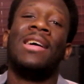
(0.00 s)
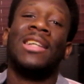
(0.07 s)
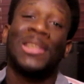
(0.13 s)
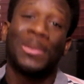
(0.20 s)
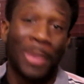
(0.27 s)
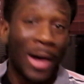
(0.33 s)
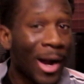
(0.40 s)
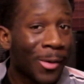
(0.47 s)

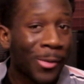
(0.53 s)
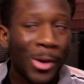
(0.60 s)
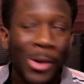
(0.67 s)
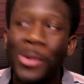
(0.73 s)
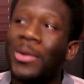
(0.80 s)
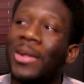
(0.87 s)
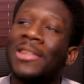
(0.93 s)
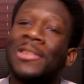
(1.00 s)

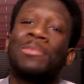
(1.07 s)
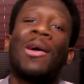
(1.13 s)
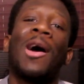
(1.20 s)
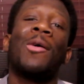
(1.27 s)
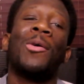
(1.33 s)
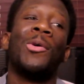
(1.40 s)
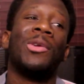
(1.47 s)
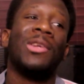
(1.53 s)
Spyro and
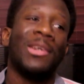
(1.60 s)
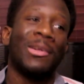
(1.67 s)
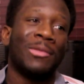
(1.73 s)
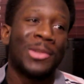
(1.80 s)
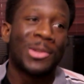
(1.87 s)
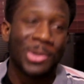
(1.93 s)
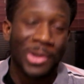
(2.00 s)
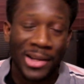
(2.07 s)
Spyro Year of
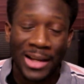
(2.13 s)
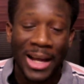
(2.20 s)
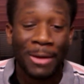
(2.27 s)
the Dragon.